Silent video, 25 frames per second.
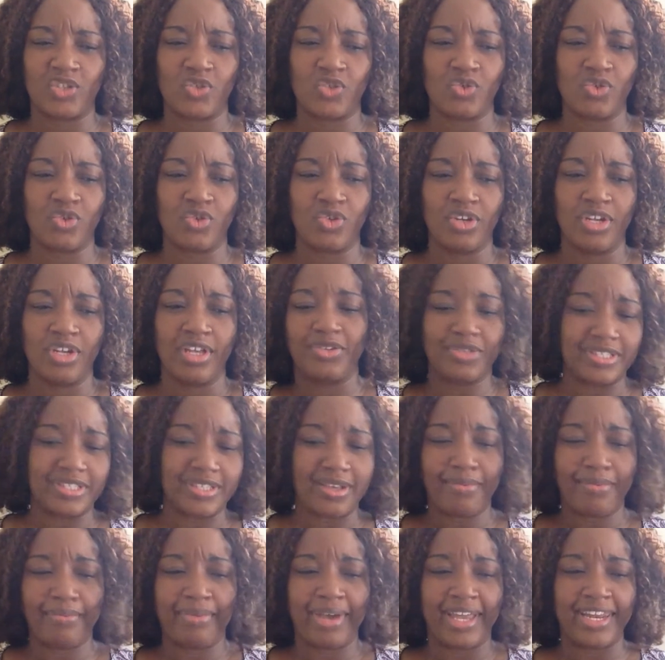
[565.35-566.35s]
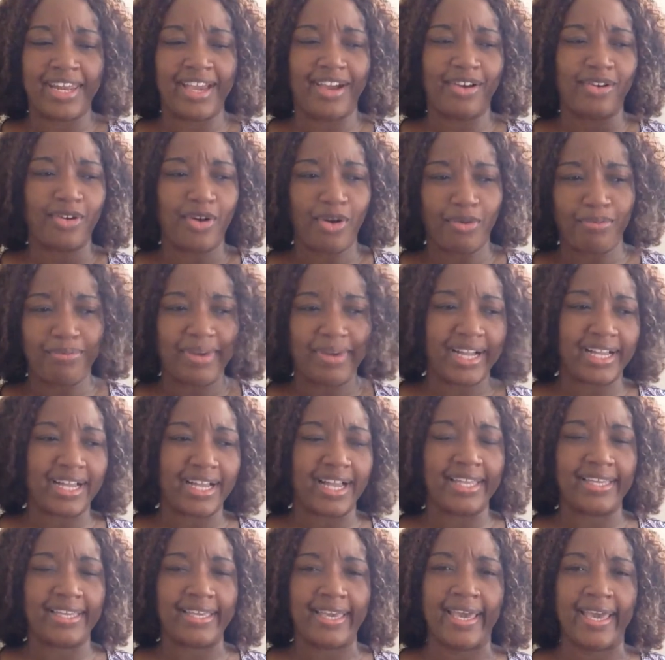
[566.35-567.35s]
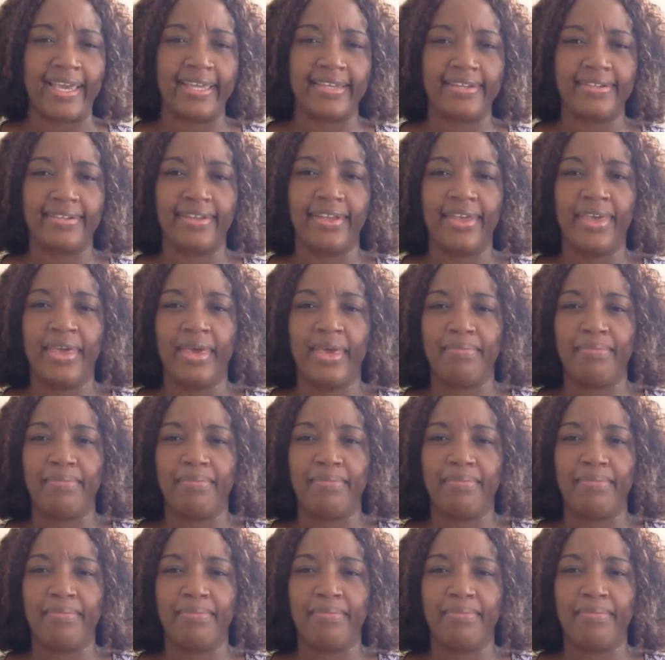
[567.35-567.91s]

to do something bad and come back again